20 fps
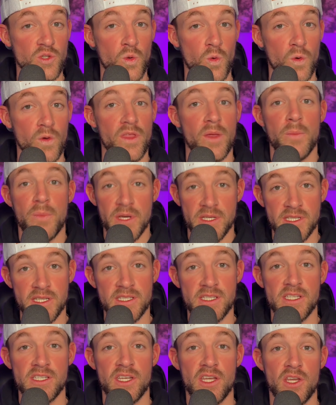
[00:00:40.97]
tool that
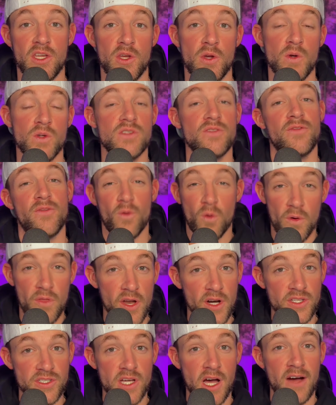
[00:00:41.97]
businesses could use for
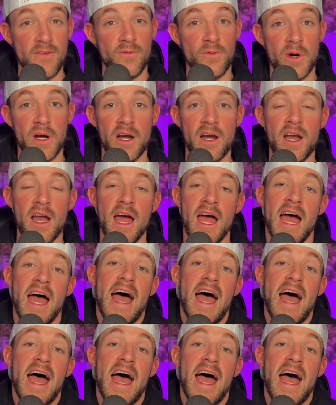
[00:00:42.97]
their software,